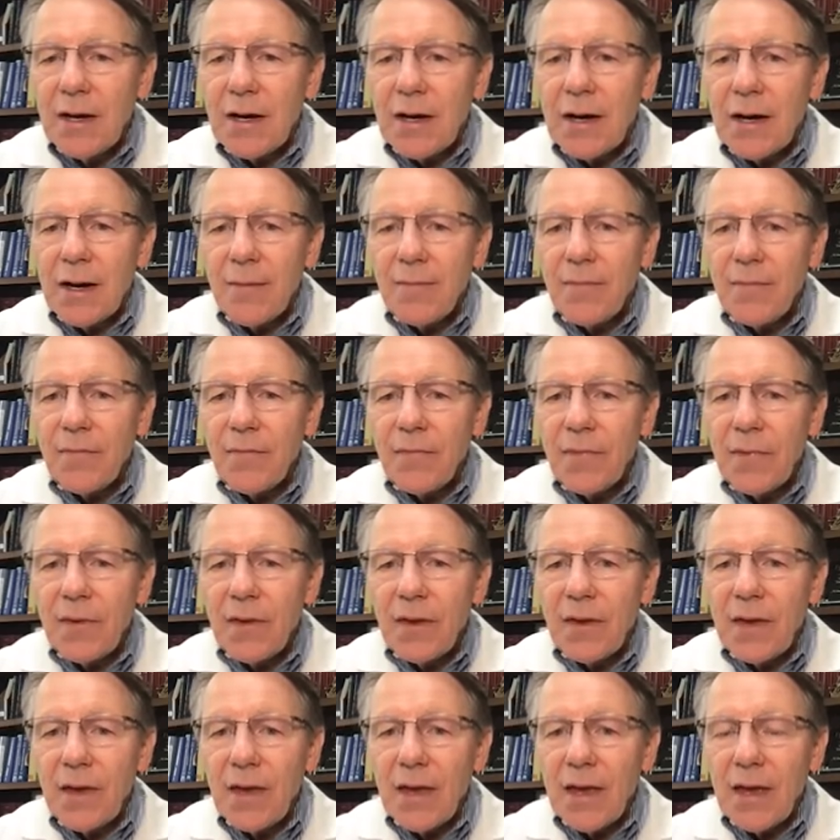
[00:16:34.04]
Um,
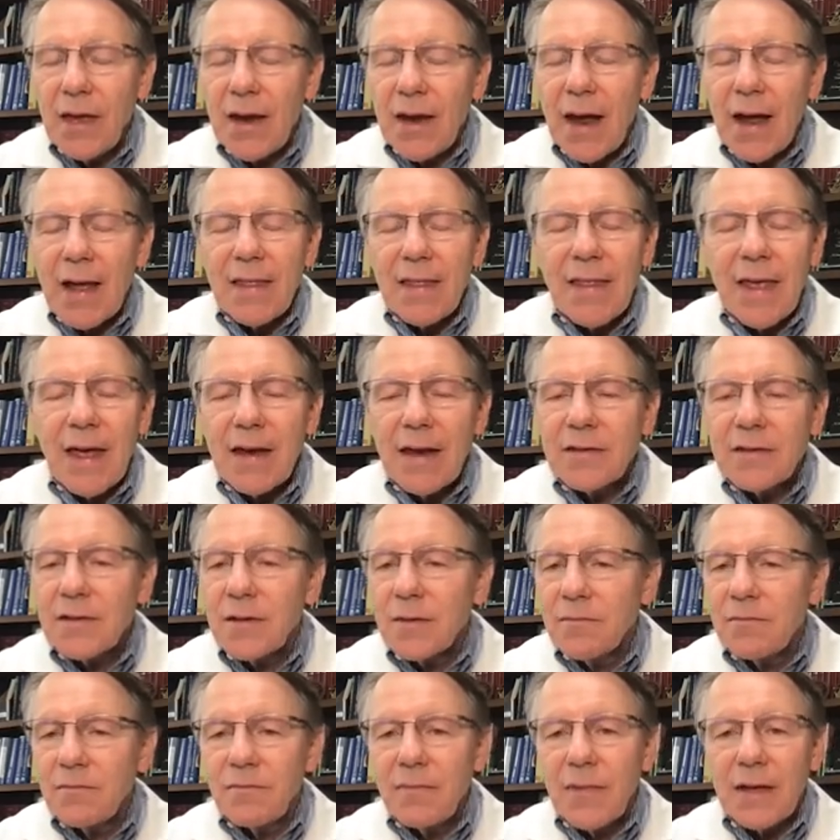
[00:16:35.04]
and I, that is a
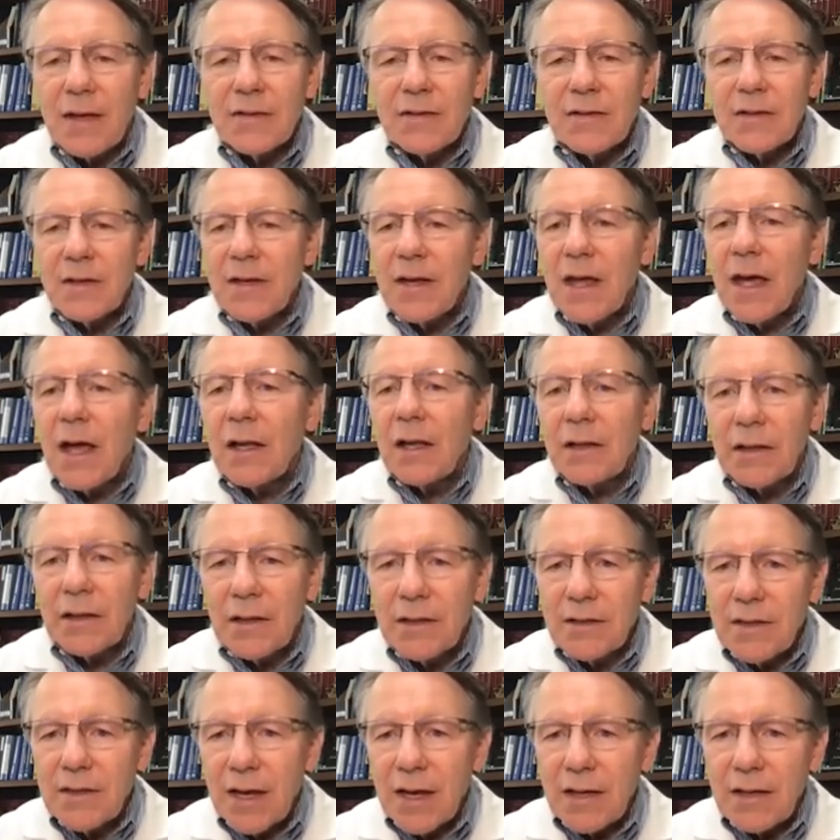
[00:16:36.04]
that's an
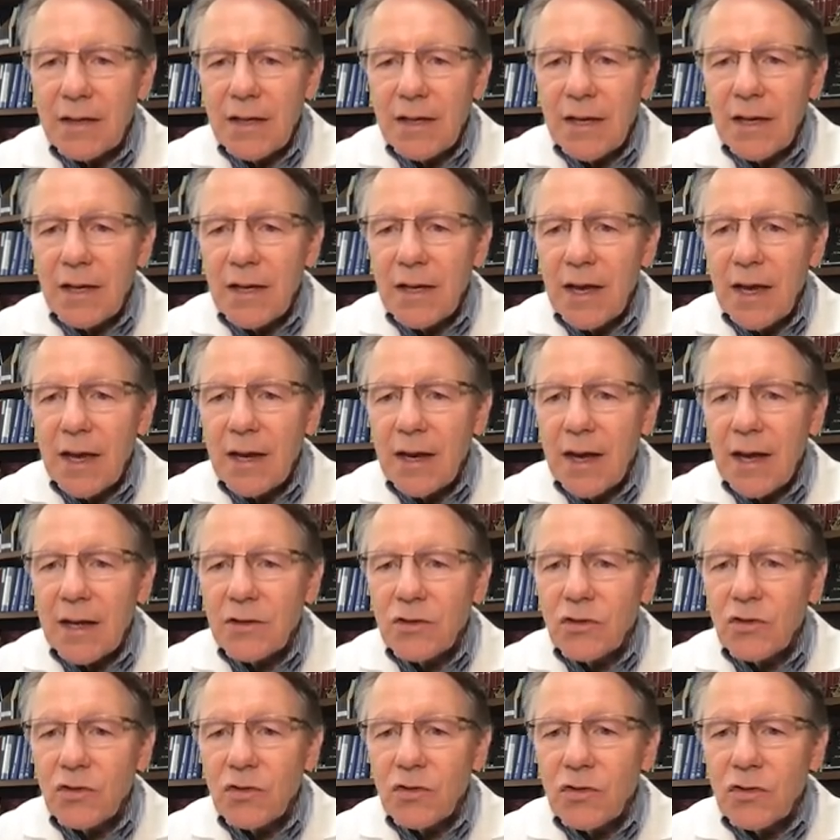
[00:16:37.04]
elegant technique, and I
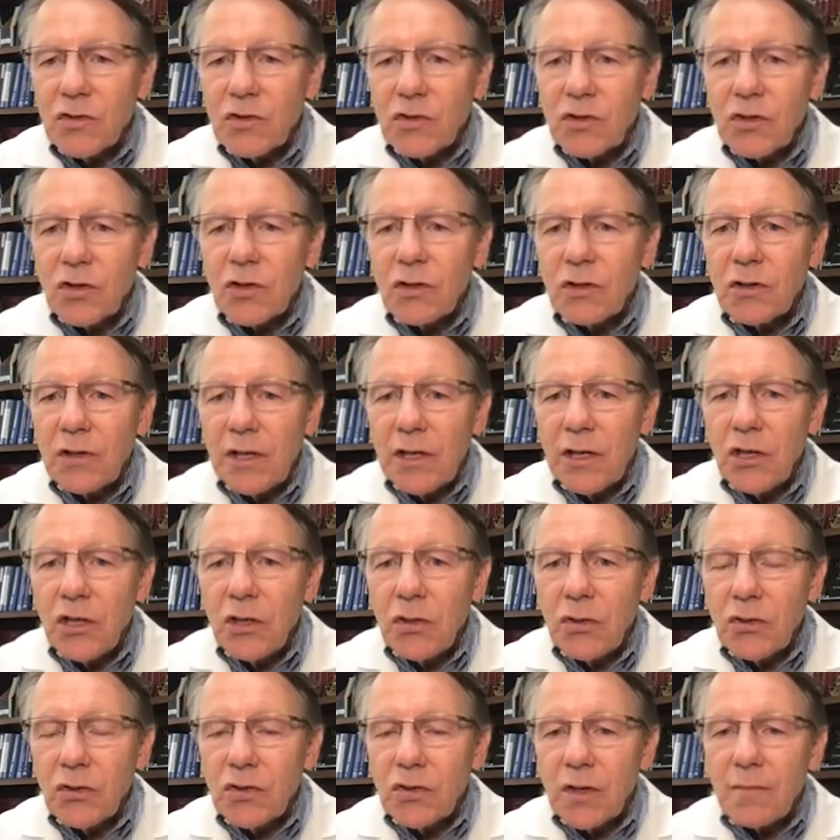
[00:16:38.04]
certainly
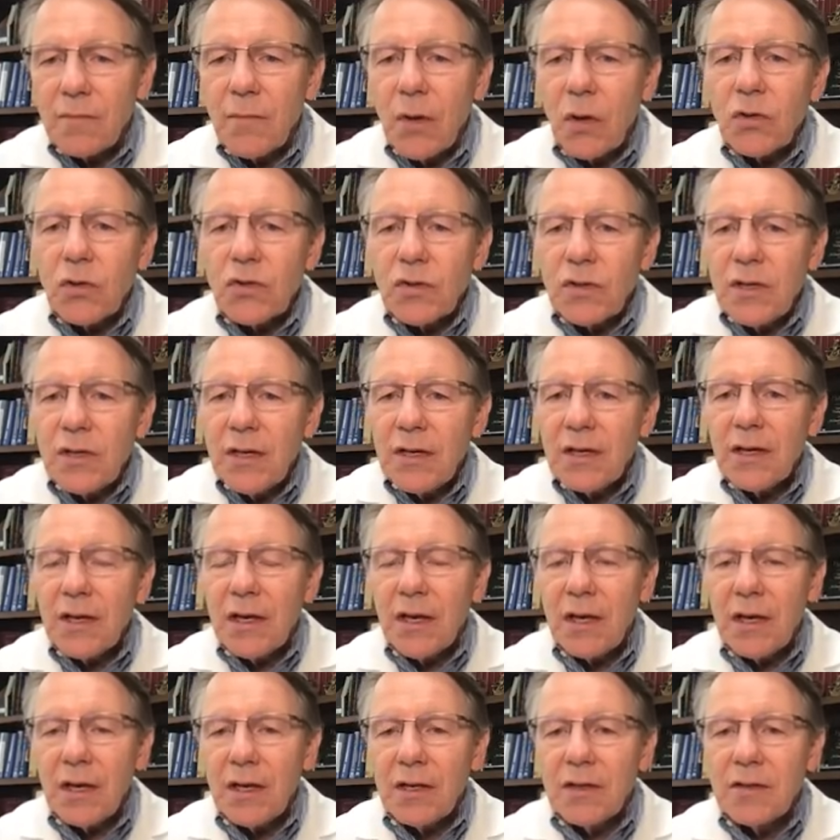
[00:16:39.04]
use it mostly in
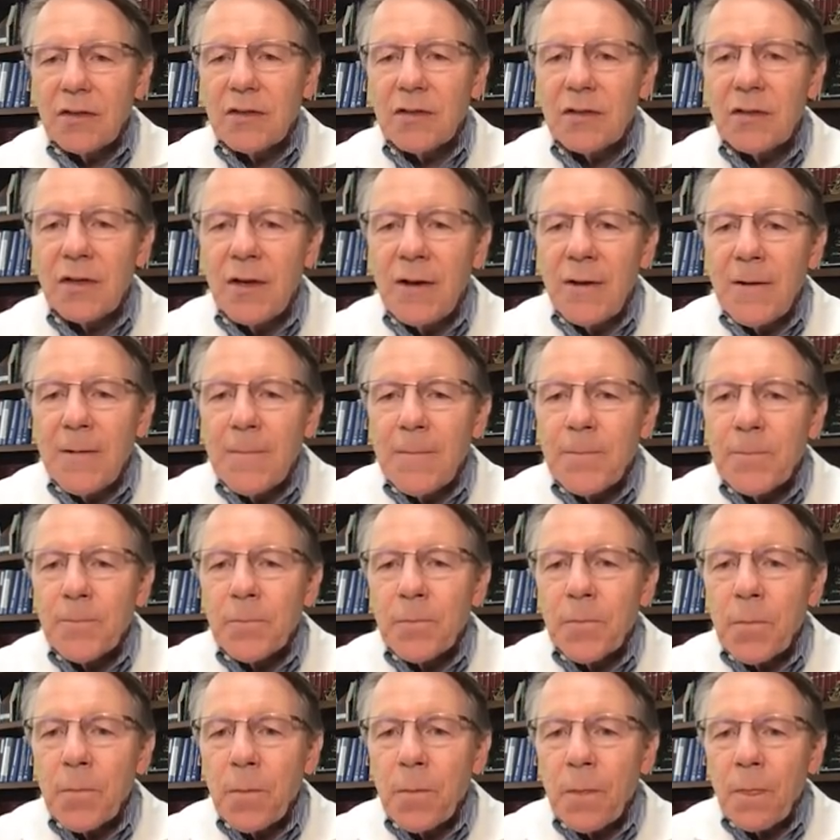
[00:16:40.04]
kids
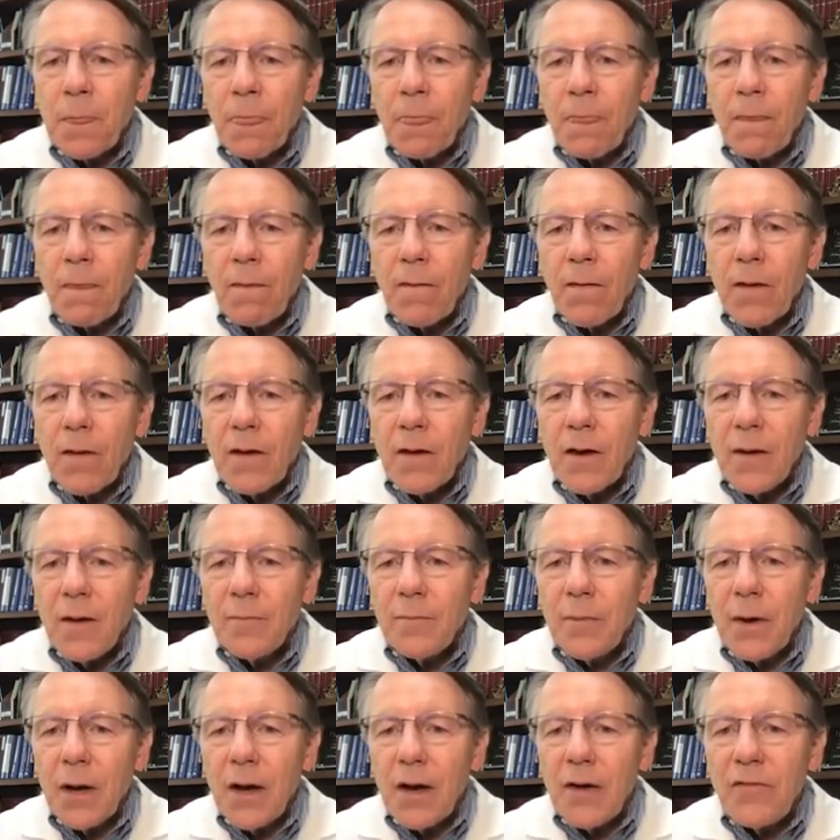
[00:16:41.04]

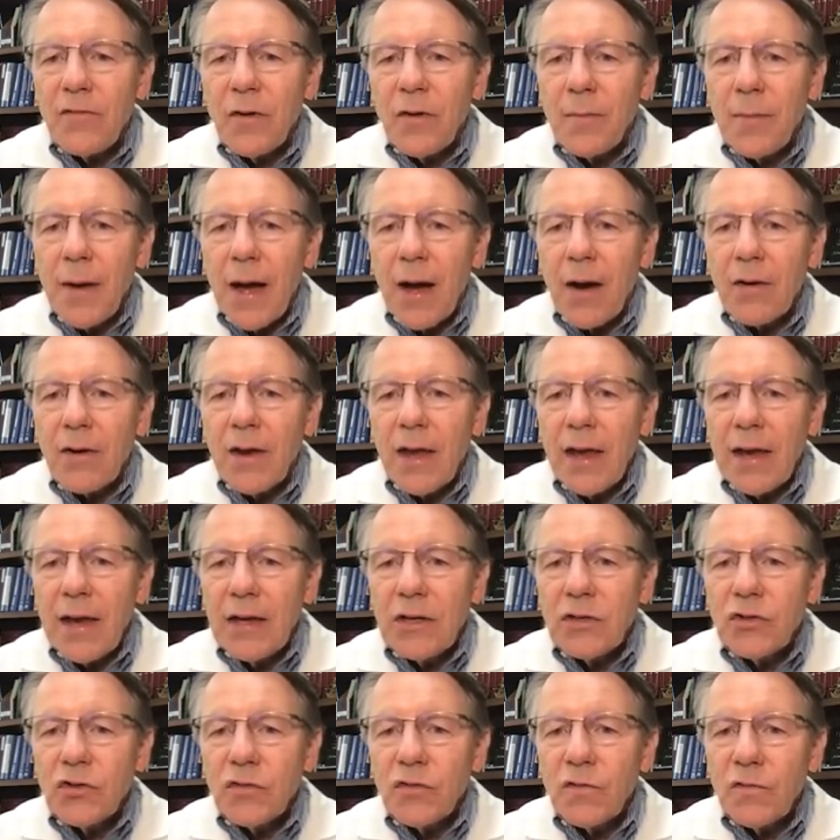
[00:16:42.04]
above about
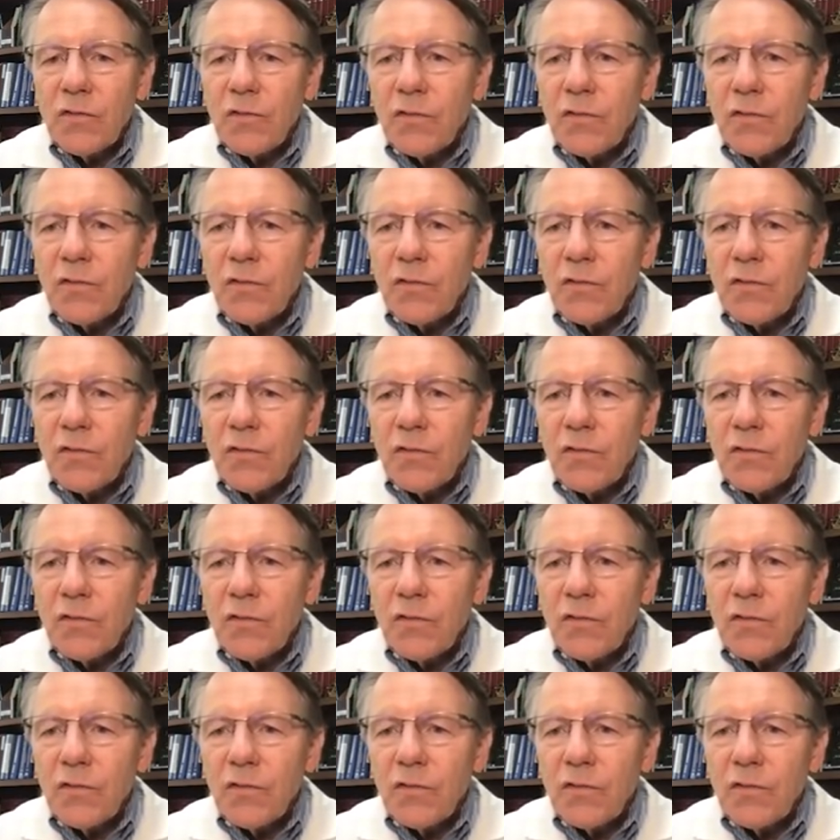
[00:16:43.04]
age